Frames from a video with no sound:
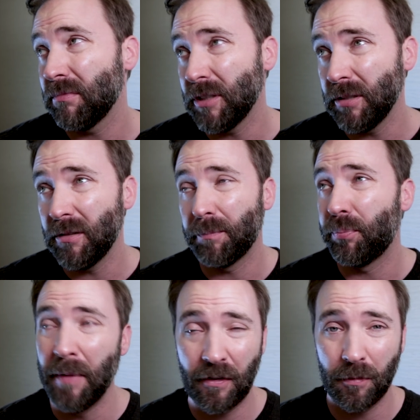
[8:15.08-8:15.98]
you to
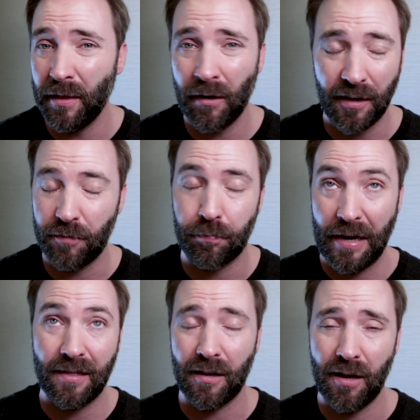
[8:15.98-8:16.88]
mix them in there, like
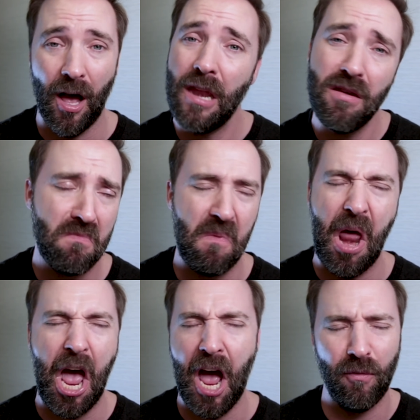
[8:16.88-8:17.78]
break the gun?
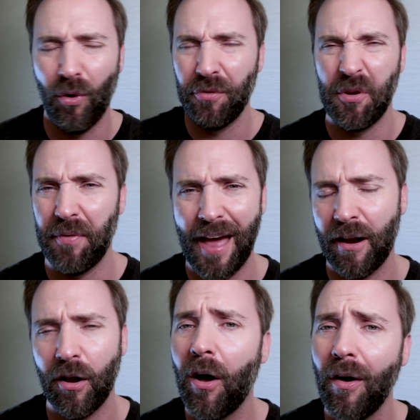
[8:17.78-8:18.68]
Nah, it won't do that
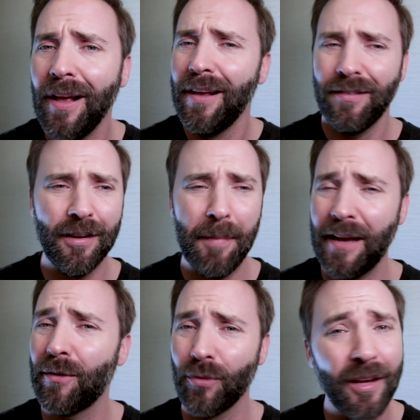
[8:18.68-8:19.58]
at all. It's gonna
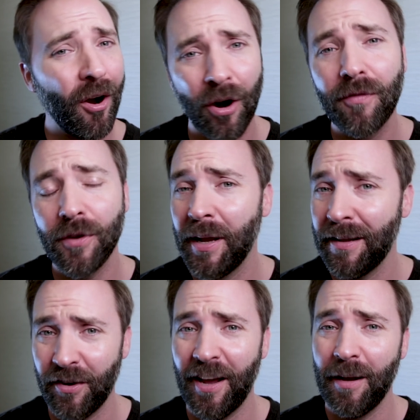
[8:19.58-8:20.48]
make it really hard for you to
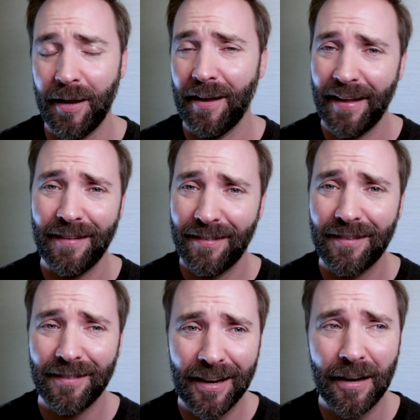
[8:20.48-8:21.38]
hit your enemy, and
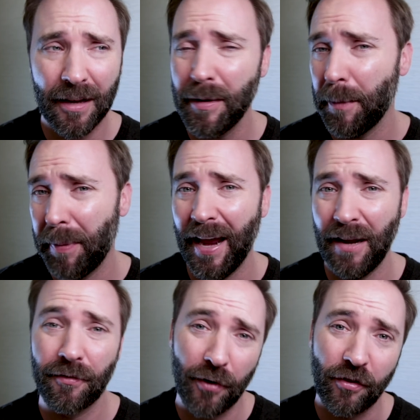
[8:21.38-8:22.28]
that's kind of gonna be a
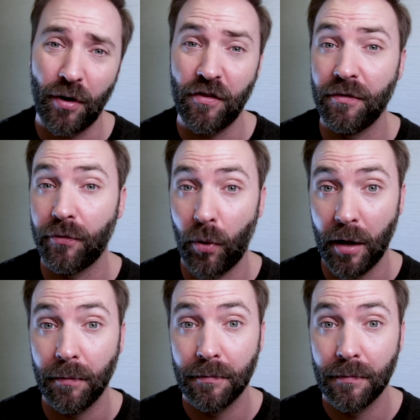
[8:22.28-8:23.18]
pain and frustration for you.